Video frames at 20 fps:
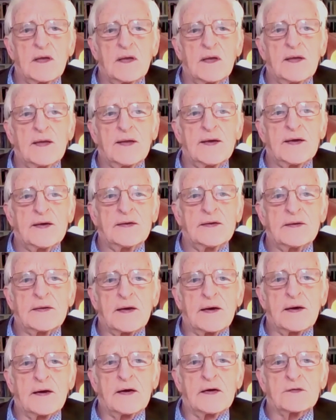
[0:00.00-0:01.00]

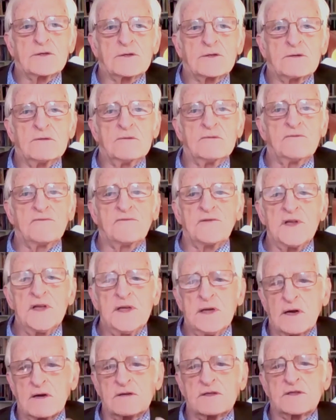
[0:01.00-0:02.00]
and to
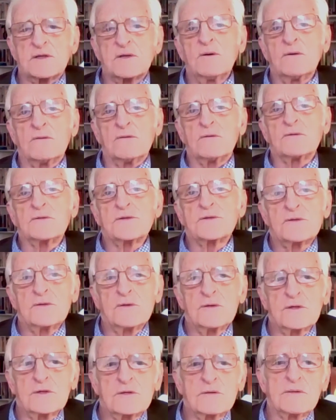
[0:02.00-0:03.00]
feed our souls,
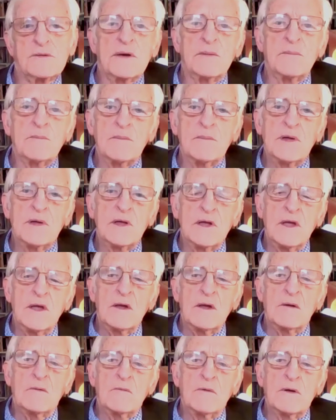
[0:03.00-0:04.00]
nurture them
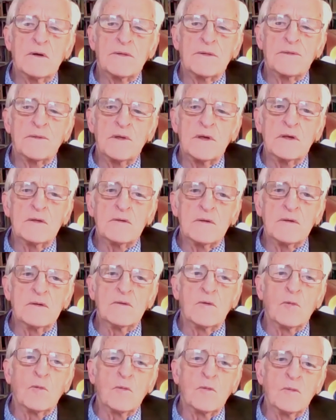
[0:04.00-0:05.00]
with
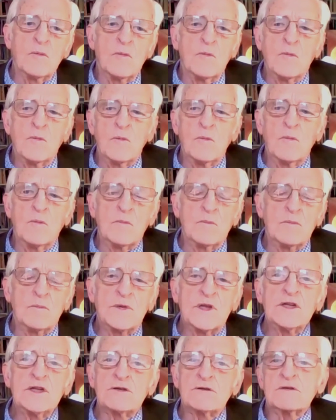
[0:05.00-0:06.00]

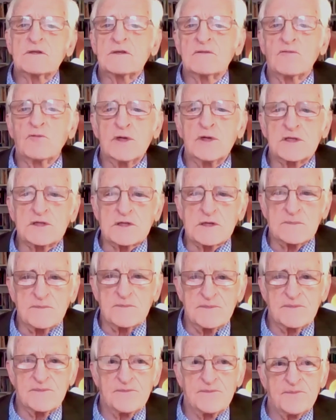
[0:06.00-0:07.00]
teachers of wisdom.